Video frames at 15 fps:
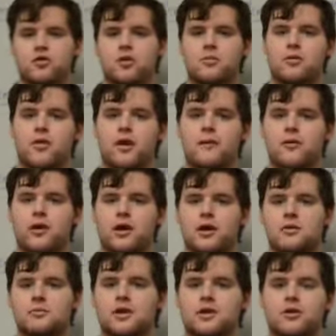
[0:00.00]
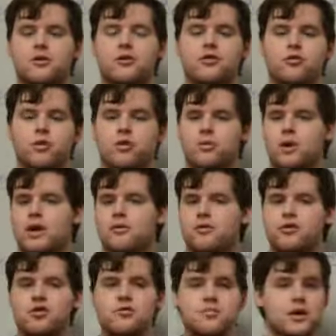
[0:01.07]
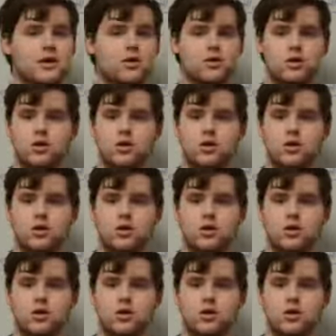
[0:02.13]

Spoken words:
to a point where it can be used with whatever speaker